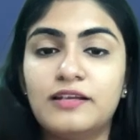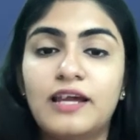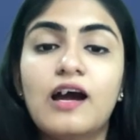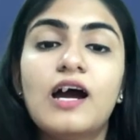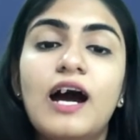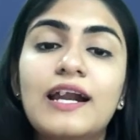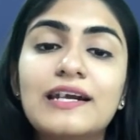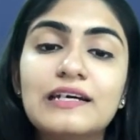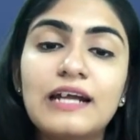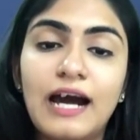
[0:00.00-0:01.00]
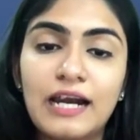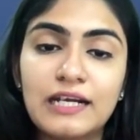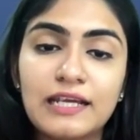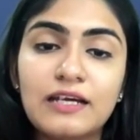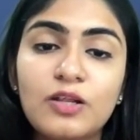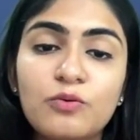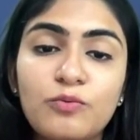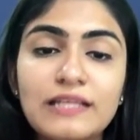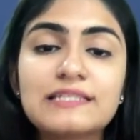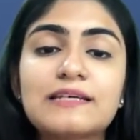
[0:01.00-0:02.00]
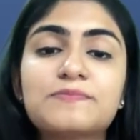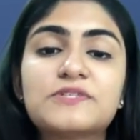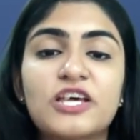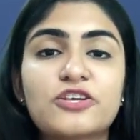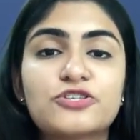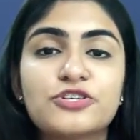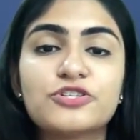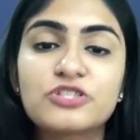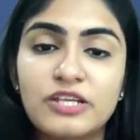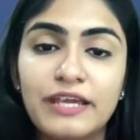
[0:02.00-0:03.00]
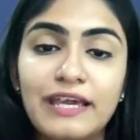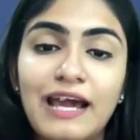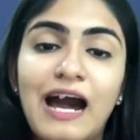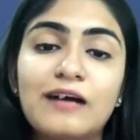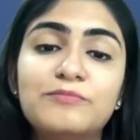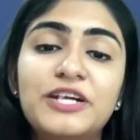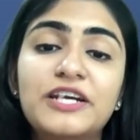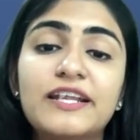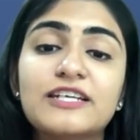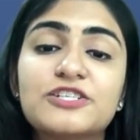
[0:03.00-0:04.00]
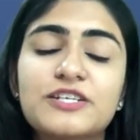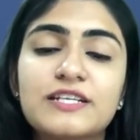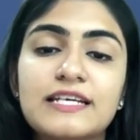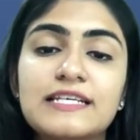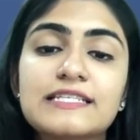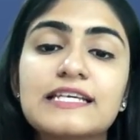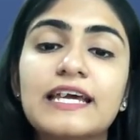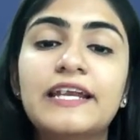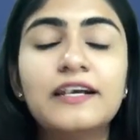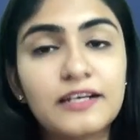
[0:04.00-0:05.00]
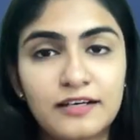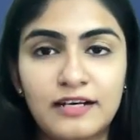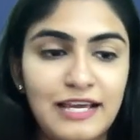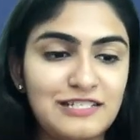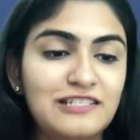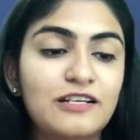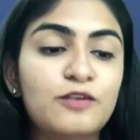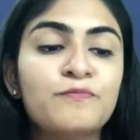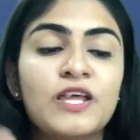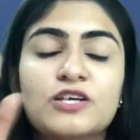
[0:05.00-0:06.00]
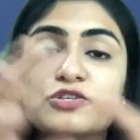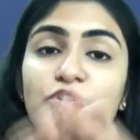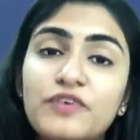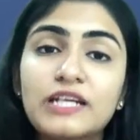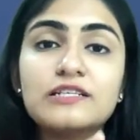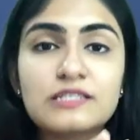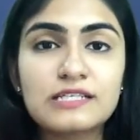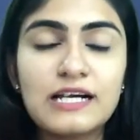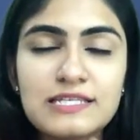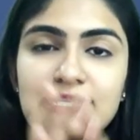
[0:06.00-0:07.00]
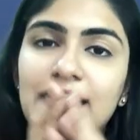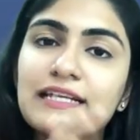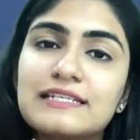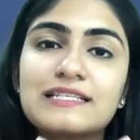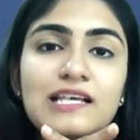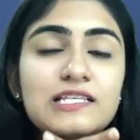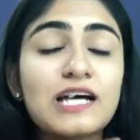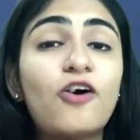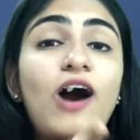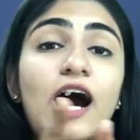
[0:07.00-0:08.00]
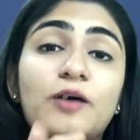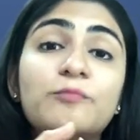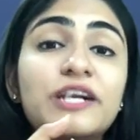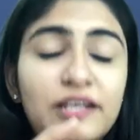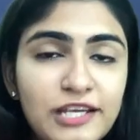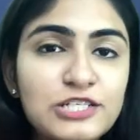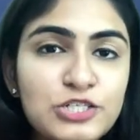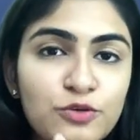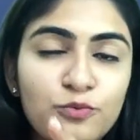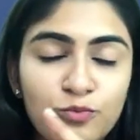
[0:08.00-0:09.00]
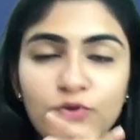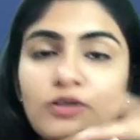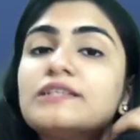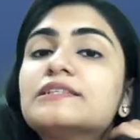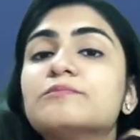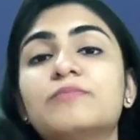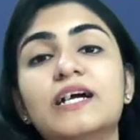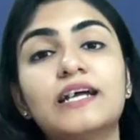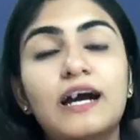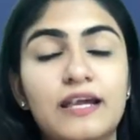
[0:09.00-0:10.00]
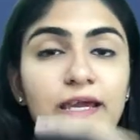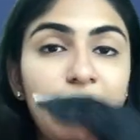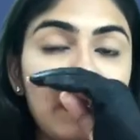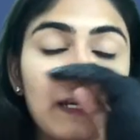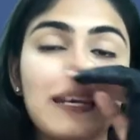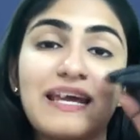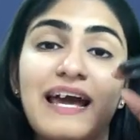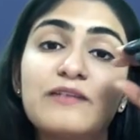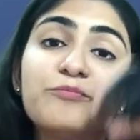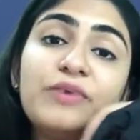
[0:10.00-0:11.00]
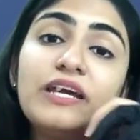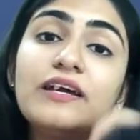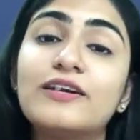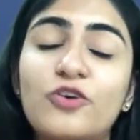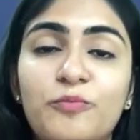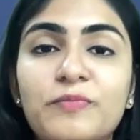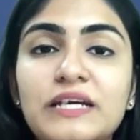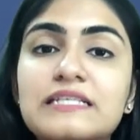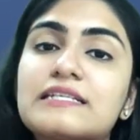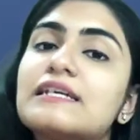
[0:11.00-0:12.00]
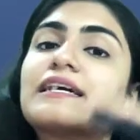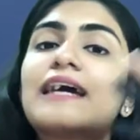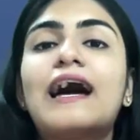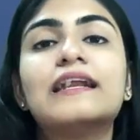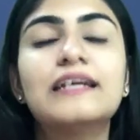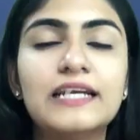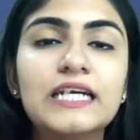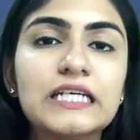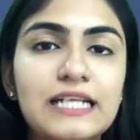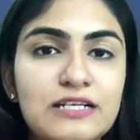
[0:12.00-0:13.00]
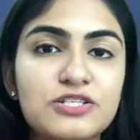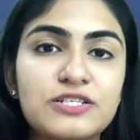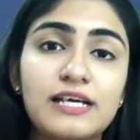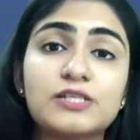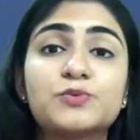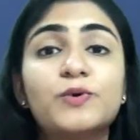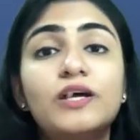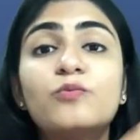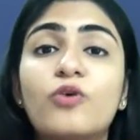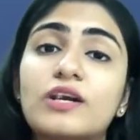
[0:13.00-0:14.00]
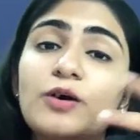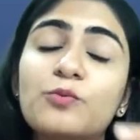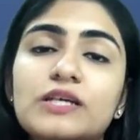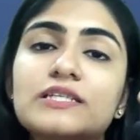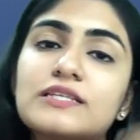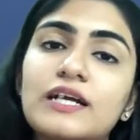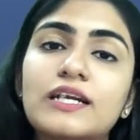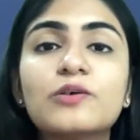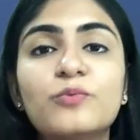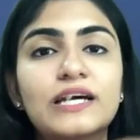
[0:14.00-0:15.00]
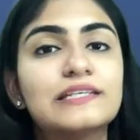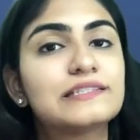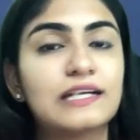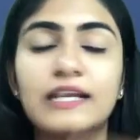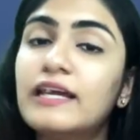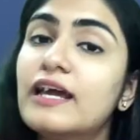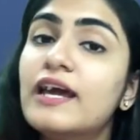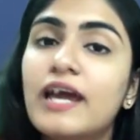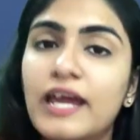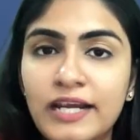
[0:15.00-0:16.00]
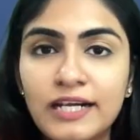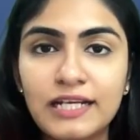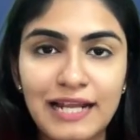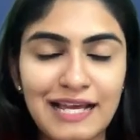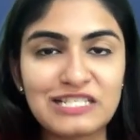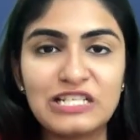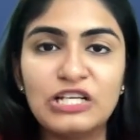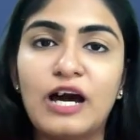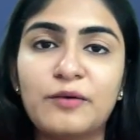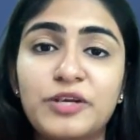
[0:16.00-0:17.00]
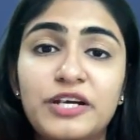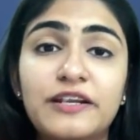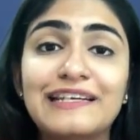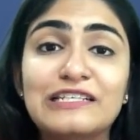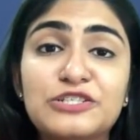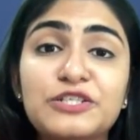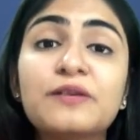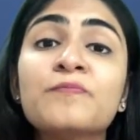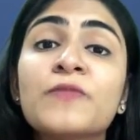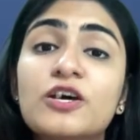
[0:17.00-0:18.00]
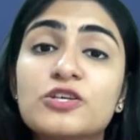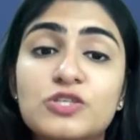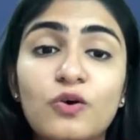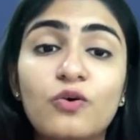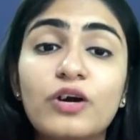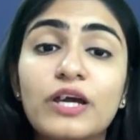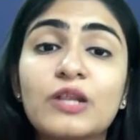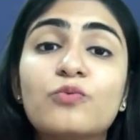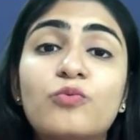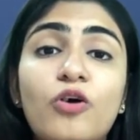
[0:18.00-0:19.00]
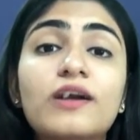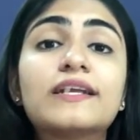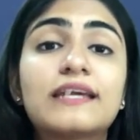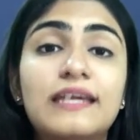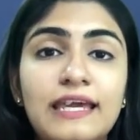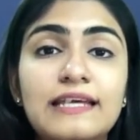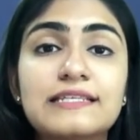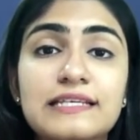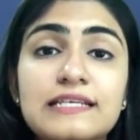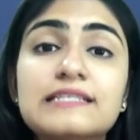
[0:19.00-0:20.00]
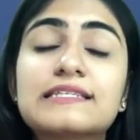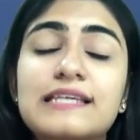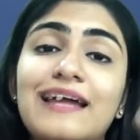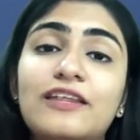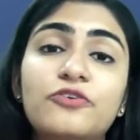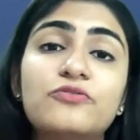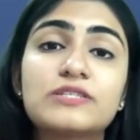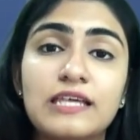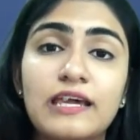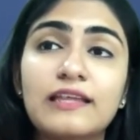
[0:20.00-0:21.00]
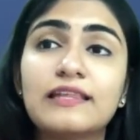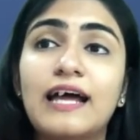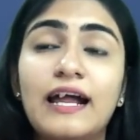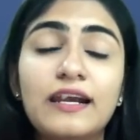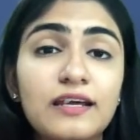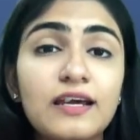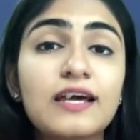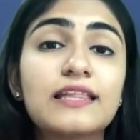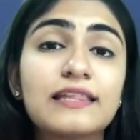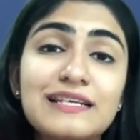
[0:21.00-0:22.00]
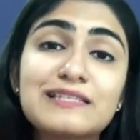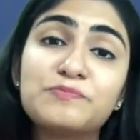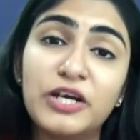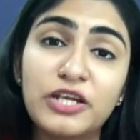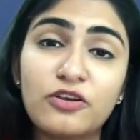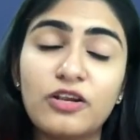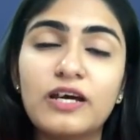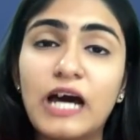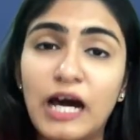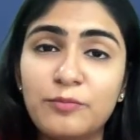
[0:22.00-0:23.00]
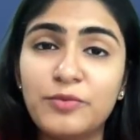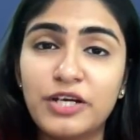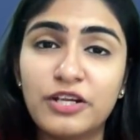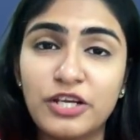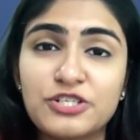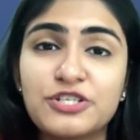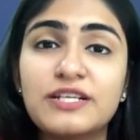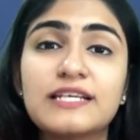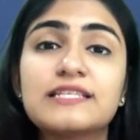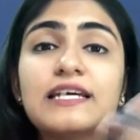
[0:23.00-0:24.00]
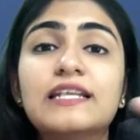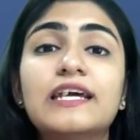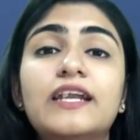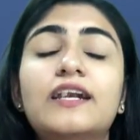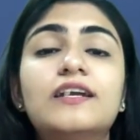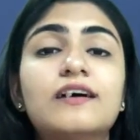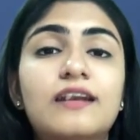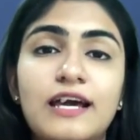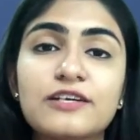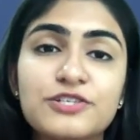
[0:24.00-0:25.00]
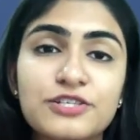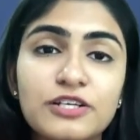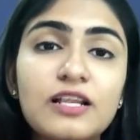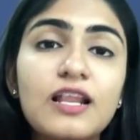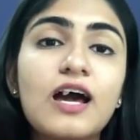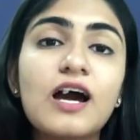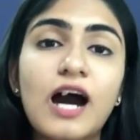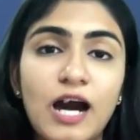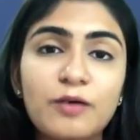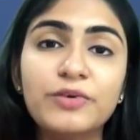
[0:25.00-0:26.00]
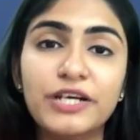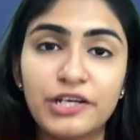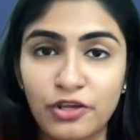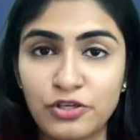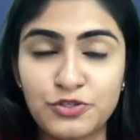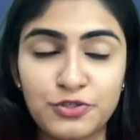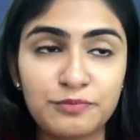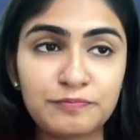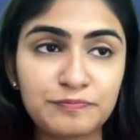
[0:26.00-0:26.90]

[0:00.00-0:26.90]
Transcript: Yeah. Under article 1 subsection 3, arbitration is international. So we discussed that this is how arbitration works, but again it can be domestic and international as well. What are we studying? We are studying international arbitration. So in what cases can you say that this particular arbitration is an international arbitration?